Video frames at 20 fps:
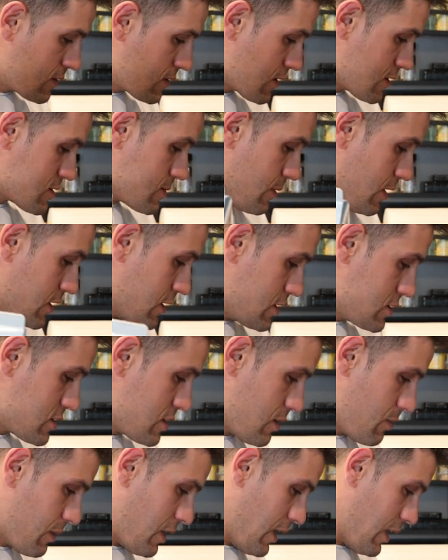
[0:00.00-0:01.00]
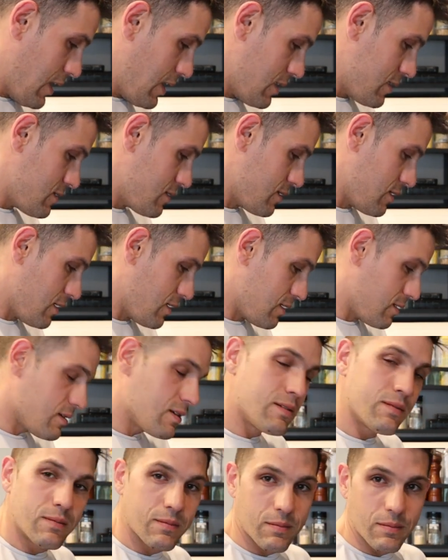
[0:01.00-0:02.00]
Put some onions in the pan, and
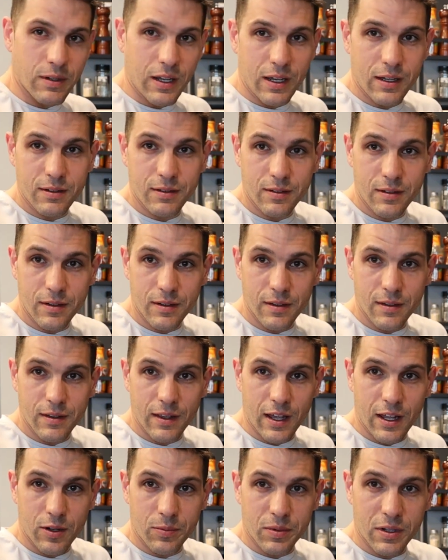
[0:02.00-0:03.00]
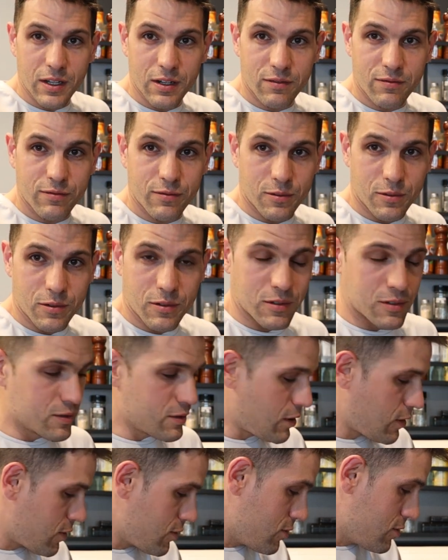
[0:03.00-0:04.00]
yeah, that'll be it for
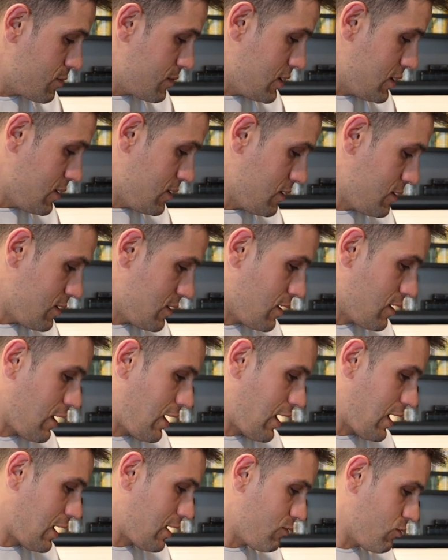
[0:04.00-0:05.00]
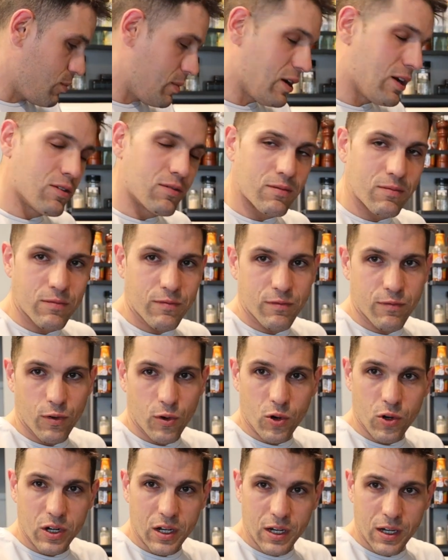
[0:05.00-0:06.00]
the third meal. I'll have about
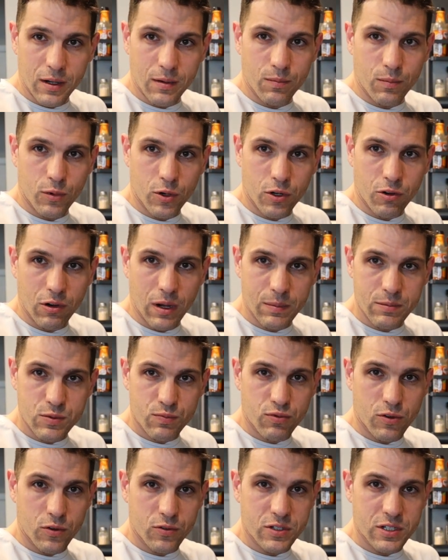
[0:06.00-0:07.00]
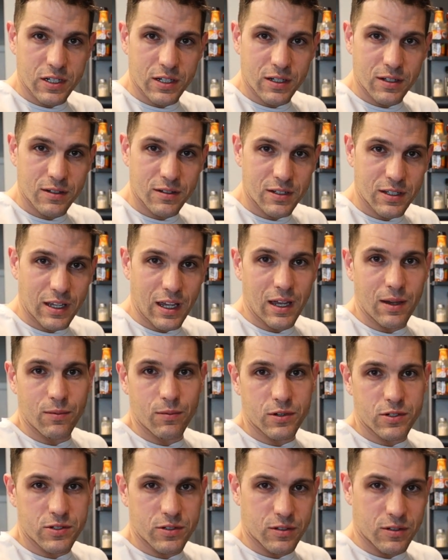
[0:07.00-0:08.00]
40 more grams of protein to get,
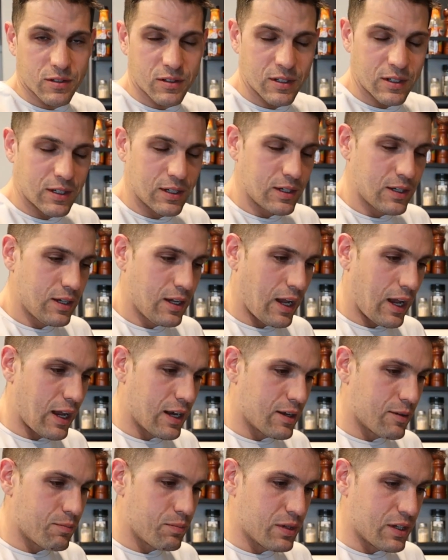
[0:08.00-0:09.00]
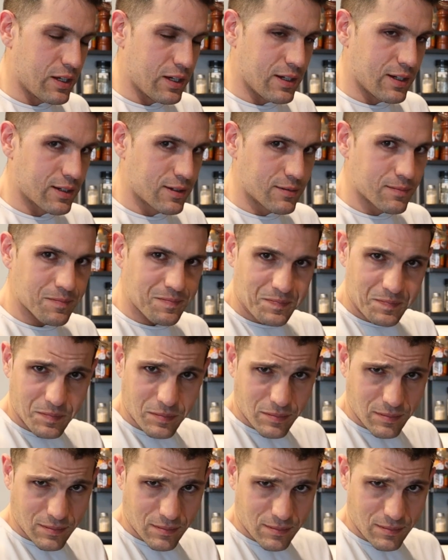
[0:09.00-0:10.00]
which will end up being
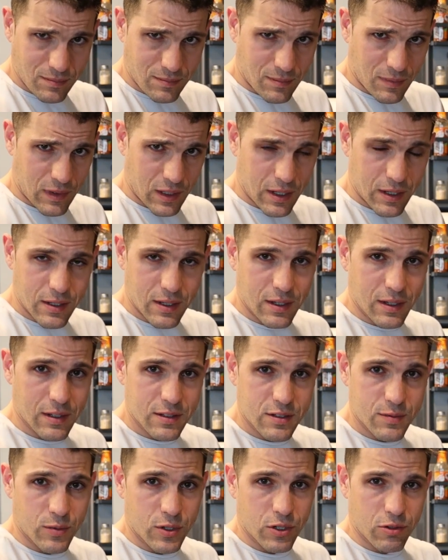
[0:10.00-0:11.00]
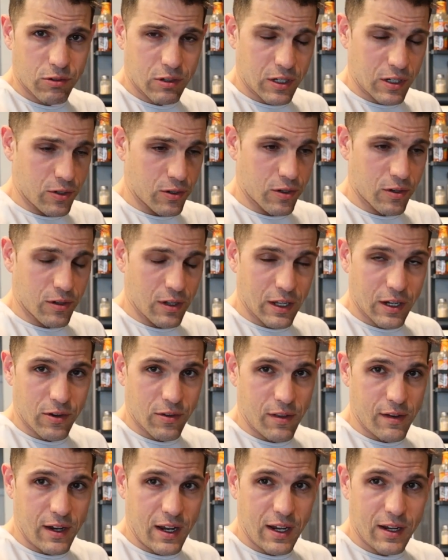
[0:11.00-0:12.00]
some more Greek yogurt later
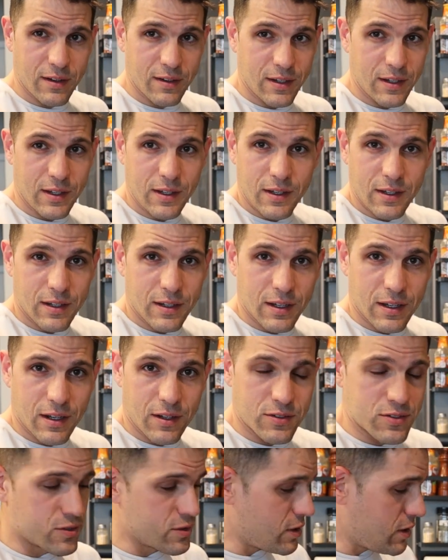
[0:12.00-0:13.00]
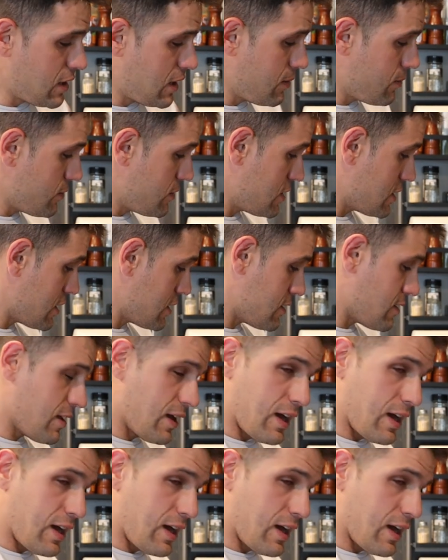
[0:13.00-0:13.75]
in the day, and I'll show you that when I get to